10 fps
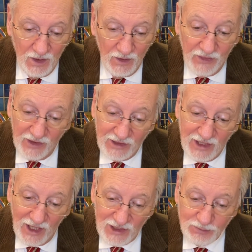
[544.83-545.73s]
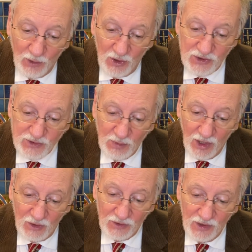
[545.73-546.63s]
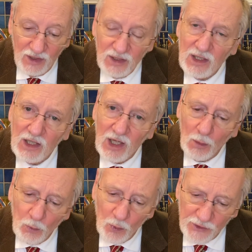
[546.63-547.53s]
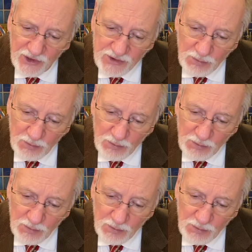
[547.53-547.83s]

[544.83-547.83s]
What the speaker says: Then Gaspar smiled. Come with us,